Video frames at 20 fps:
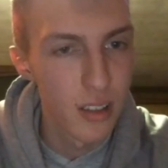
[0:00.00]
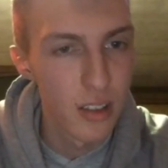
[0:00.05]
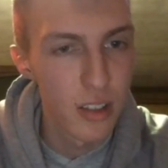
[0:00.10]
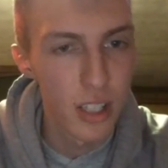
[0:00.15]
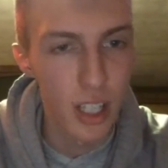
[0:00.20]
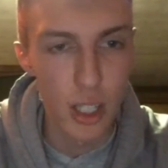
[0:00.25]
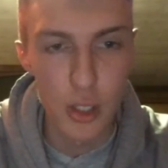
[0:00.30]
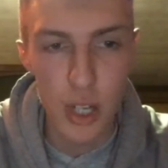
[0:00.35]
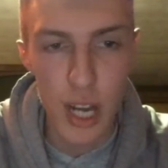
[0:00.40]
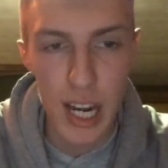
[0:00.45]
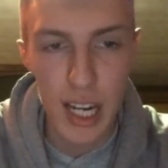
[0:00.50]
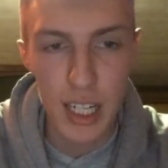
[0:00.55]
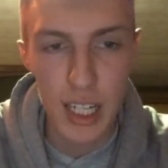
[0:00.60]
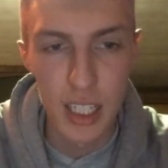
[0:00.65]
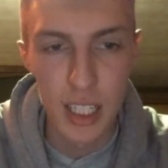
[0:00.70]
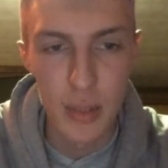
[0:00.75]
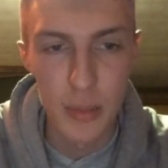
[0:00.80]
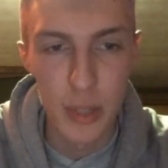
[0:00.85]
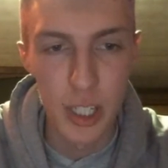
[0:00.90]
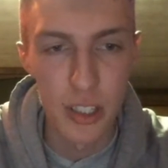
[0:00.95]
like a track in
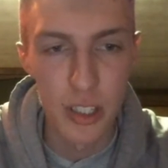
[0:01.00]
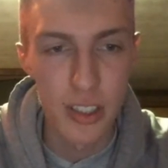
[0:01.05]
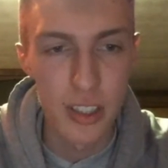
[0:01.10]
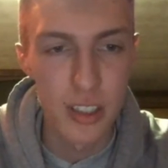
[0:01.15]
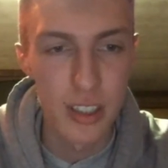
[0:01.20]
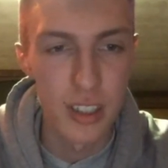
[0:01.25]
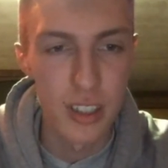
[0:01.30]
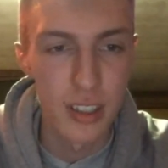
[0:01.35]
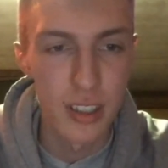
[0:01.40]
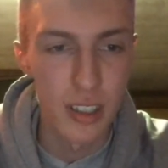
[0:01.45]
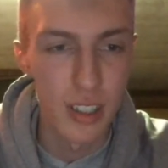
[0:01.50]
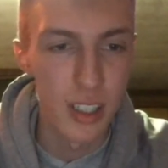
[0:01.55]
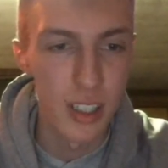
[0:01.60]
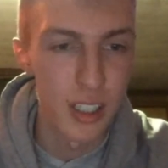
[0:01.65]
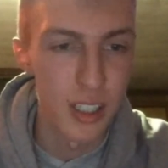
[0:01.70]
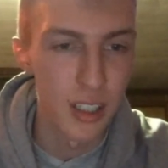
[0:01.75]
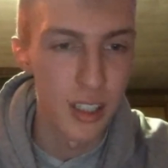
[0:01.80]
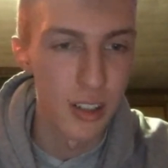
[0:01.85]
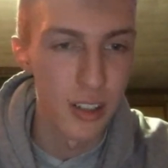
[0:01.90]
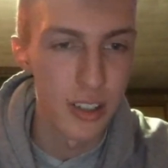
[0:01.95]
an email. This isn't
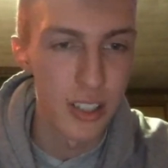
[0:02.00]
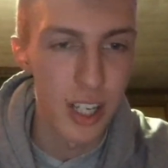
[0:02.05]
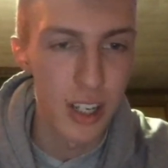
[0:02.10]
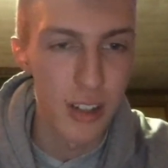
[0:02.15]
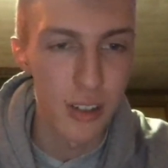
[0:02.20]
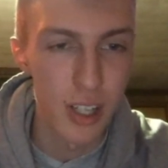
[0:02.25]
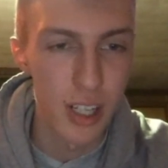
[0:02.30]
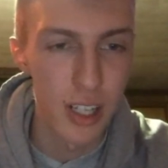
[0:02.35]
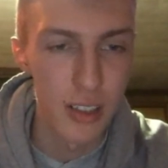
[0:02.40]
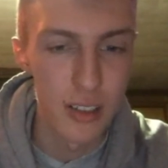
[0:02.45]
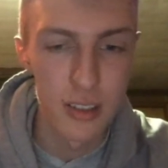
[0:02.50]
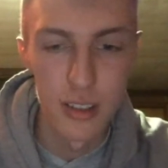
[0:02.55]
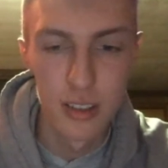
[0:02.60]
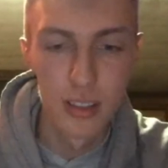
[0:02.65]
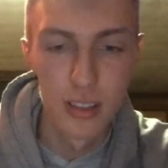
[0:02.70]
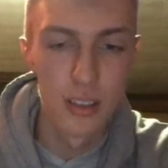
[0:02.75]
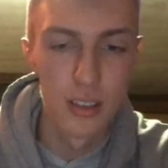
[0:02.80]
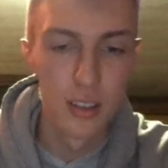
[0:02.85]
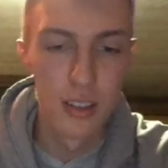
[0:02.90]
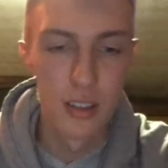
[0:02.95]
on SoundCloud.
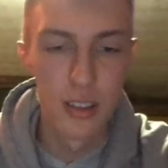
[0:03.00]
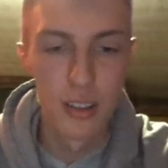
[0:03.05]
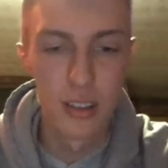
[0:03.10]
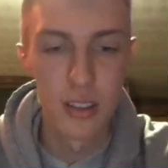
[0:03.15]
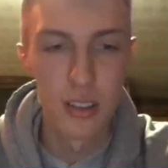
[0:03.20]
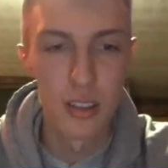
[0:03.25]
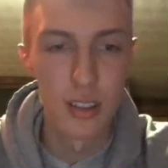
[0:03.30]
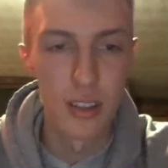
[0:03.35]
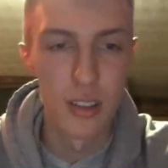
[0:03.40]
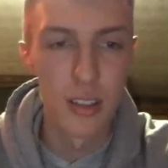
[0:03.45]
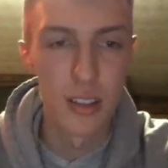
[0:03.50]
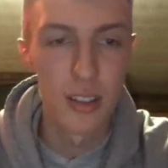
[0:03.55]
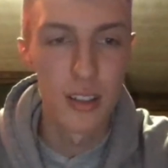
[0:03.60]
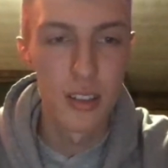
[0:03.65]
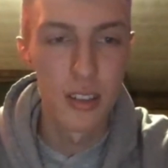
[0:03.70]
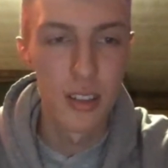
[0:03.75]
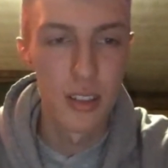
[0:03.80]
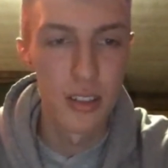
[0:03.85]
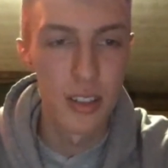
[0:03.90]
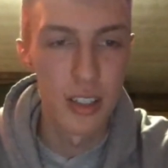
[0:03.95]

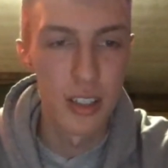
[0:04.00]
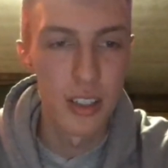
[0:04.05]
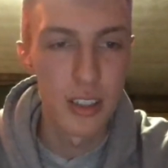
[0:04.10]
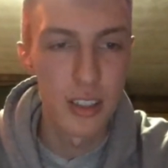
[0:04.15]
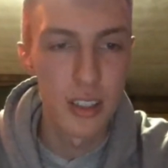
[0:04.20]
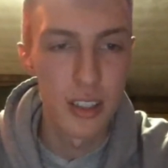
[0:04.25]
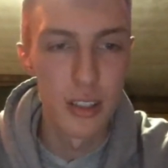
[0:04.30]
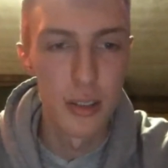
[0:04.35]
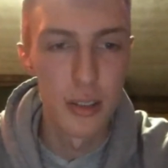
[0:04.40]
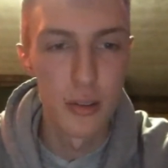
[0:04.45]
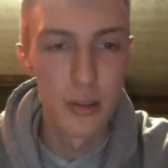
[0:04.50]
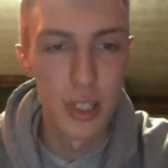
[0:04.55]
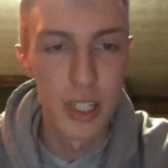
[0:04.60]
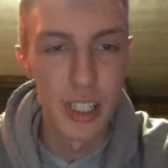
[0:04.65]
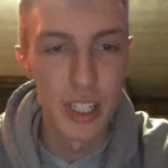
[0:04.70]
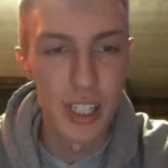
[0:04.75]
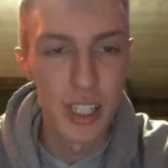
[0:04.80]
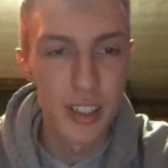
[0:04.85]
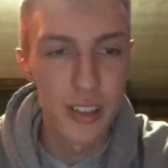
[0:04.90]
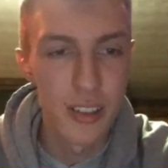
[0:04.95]
Send this to you
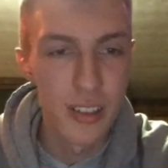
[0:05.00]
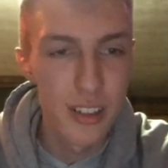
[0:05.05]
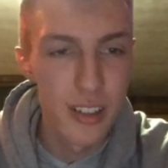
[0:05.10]
right now.